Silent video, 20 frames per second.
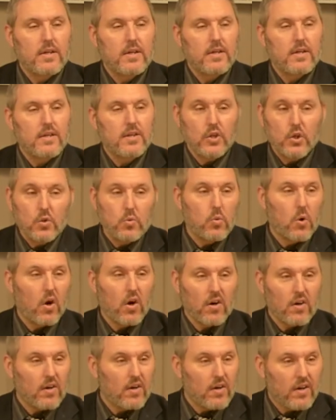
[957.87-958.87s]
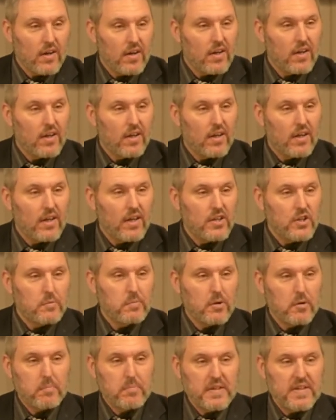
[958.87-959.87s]
You are. You better
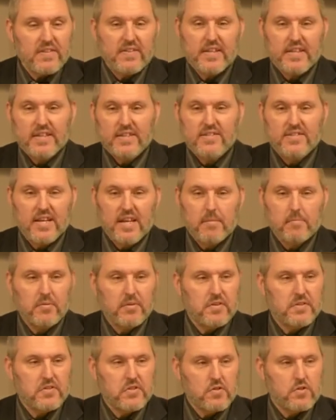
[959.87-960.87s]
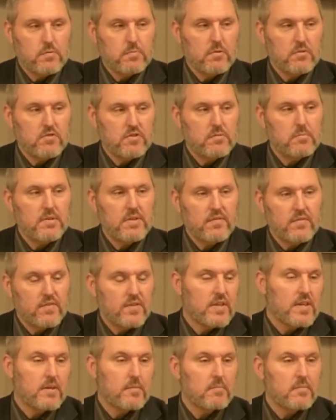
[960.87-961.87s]
be the example that you're supposed to be for
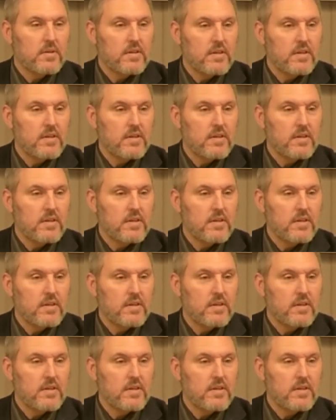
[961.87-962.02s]
them.